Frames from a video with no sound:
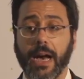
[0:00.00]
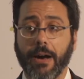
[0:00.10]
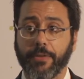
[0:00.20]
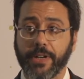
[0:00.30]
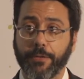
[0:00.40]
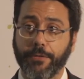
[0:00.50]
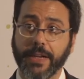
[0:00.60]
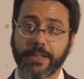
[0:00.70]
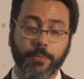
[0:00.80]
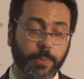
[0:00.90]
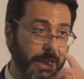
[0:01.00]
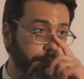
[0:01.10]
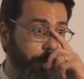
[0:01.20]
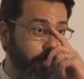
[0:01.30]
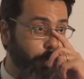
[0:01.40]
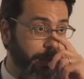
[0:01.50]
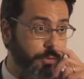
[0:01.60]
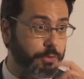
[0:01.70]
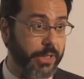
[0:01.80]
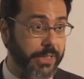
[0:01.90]
a very effective platform where
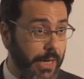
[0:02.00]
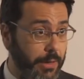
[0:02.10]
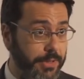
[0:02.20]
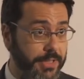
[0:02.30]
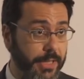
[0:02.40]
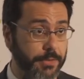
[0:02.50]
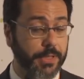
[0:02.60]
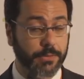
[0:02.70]
to trade ourselves